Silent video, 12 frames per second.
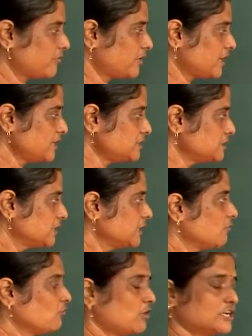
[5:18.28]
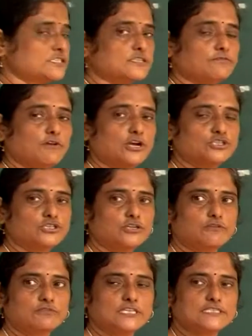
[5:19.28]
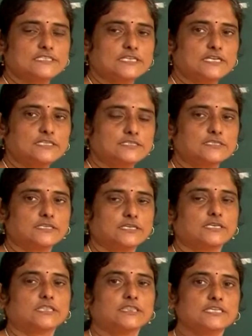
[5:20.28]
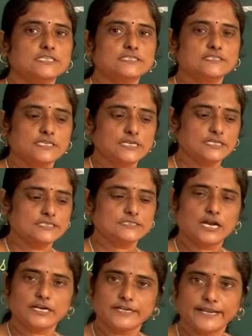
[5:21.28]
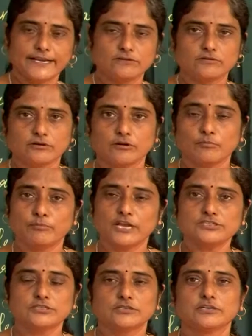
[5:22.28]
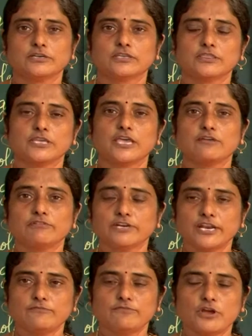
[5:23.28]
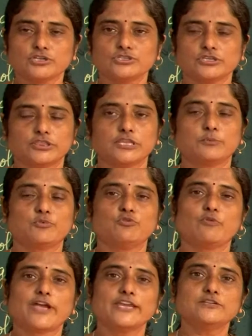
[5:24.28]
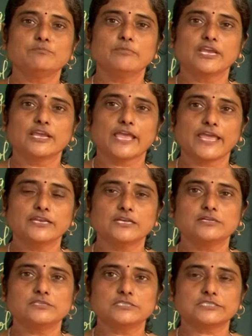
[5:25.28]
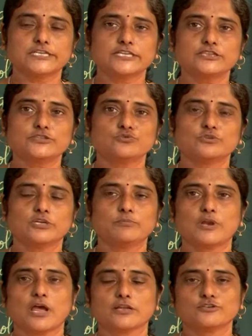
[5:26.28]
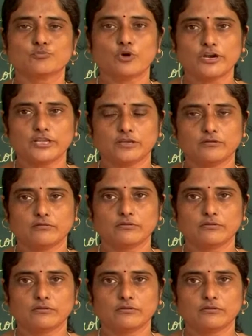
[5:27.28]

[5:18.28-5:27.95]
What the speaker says: right. What is the function of these cells? These cells are dead, but they have a great function. They provide mechanical strength to the plant body.